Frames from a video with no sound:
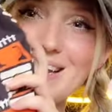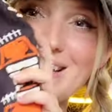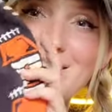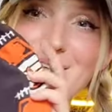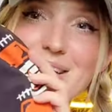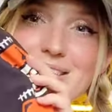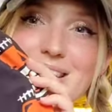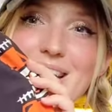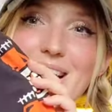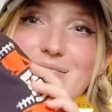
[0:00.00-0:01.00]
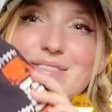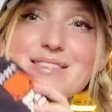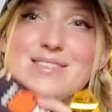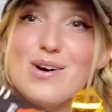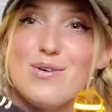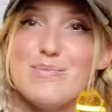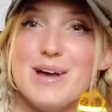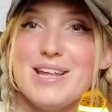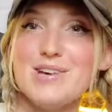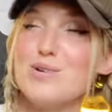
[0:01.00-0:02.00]
and you guys, they have so
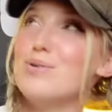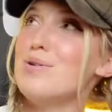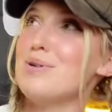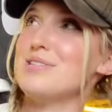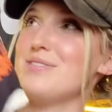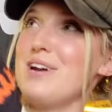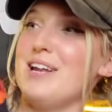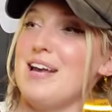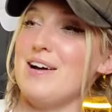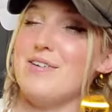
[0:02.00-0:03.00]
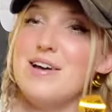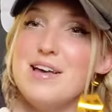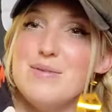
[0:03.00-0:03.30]
many cool ones right now.